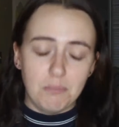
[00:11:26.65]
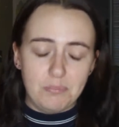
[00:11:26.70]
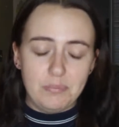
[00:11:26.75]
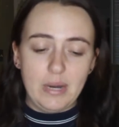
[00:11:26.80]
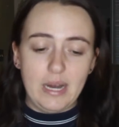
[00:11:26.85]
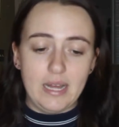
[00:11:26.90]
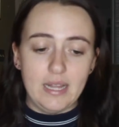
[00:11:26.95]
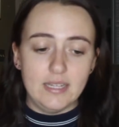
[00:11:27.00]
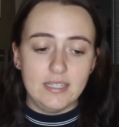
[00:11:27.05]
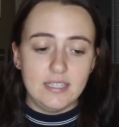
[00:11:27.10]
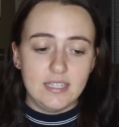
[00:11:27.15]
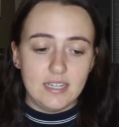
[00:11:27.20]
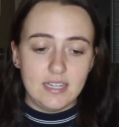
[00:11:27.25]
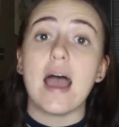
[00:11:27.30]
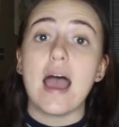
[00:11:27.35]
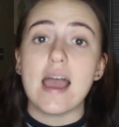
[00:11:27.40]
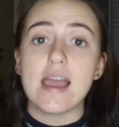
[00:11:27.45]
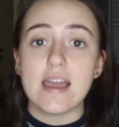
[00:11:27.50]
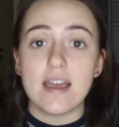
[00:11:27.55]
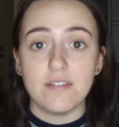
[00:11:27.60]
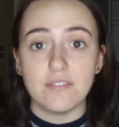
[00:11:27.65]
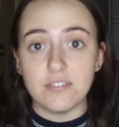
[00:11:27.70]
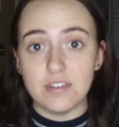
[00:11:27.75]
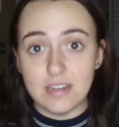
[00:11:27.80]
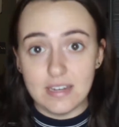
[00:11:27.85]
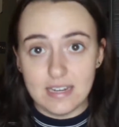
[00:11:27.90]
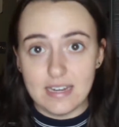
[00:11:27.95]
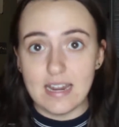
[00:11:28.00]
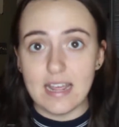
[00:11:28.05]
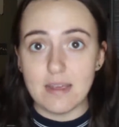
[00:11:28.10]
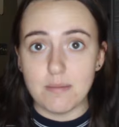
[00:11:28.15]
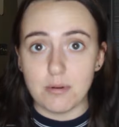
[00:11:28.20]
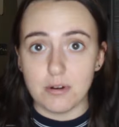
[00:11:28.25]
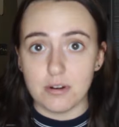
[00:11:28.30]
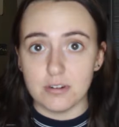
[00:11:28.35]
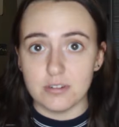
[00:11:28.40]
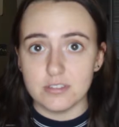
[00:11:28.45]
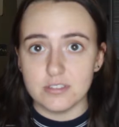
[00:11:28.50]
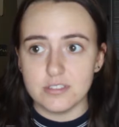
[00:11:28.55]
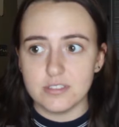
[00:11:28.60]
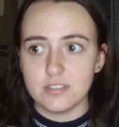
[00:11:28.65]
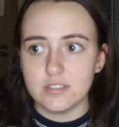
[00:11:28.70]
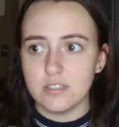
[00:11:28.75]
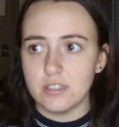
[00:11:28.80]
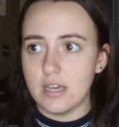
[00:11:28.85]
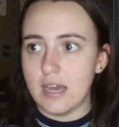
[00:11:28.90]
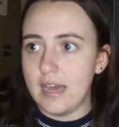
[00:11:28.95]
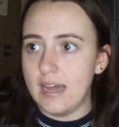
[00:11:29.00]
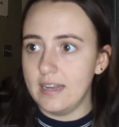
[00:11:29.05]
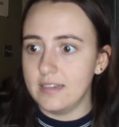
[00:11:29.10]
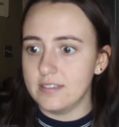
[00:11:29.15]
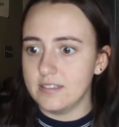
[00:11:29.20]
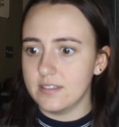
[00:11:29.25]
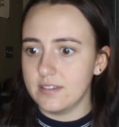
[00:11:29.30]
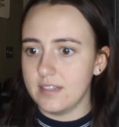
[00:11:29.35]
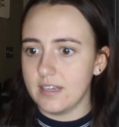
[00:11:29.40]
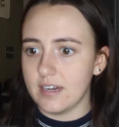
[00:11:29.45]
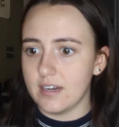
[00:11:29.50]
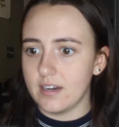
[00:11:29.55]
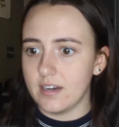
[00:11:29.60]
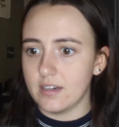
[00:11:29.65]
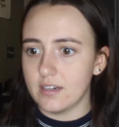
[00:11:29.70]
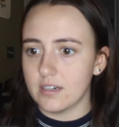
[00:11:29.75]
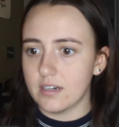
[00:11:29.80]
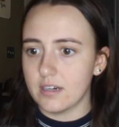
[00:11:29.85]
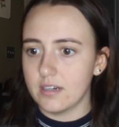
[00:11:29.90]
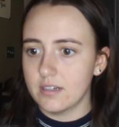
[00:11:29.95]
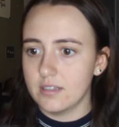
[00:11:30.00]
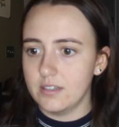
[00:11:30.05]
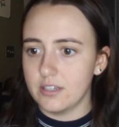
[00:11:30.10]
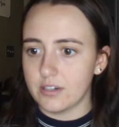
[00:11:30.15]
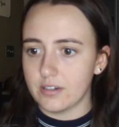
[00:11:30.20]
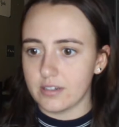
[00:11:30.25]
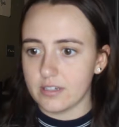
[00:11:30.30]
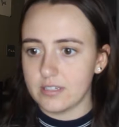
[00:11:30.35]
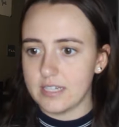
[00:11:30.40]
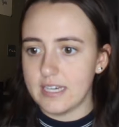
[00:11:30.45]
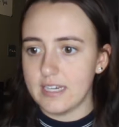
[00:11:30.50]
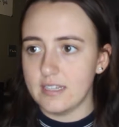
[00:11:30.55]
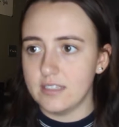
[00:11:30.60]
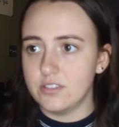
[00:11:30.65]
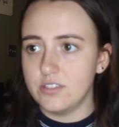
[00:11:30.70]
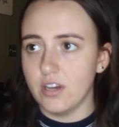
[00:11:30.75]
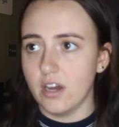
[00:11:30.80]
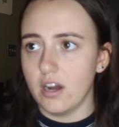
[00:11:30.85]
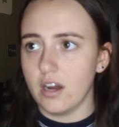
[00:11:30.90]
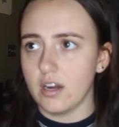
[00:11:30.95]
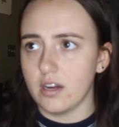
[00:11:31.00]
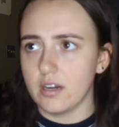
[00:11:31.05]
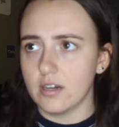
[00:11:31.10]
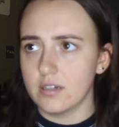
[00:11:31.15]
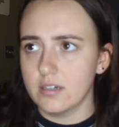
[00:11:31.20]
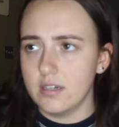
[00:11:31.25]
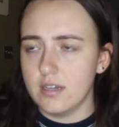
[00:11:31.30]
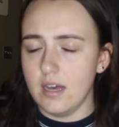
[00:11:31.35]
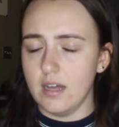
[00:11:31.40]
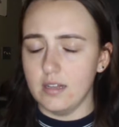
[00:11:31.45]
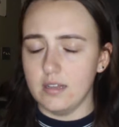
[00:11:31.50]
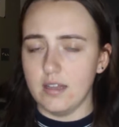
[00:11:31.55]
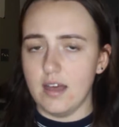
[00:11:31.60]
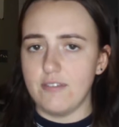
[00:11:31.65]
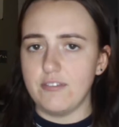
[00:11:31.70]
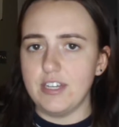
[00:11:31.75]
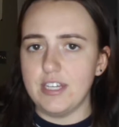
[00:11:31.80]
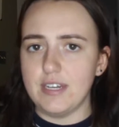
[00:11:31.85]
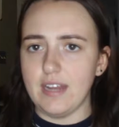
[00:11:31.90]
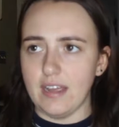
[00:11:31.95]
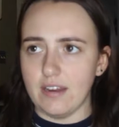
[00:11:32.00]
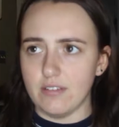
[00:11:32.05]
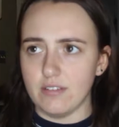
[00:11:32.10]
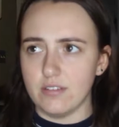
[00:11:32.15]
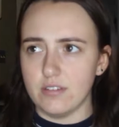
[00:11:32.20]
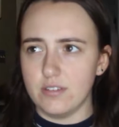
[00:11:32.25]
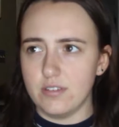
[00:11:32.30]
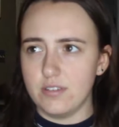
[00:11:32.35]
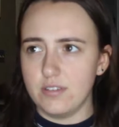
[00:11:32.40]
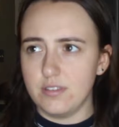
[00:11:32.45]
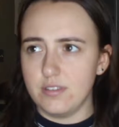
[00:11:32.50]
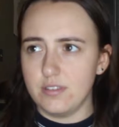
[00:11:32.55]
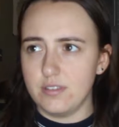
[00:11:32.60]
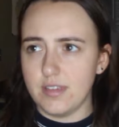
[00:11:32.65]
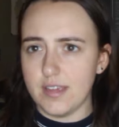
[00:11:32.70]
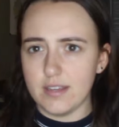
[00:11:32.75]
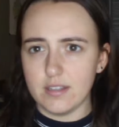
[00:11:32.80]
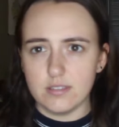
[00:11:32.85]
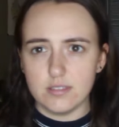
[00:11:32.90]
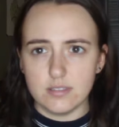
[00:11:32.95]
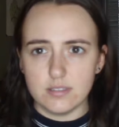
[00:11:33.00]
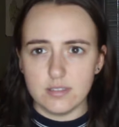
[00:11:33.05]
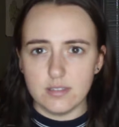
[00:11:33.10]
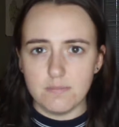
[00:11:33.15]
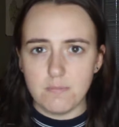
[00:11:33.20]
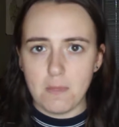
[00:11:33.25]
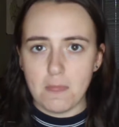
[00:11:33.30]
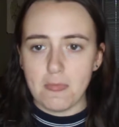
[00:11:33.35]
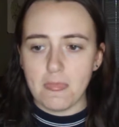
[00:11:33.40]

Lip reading: but I have neighbors and their kids are 11 and 6,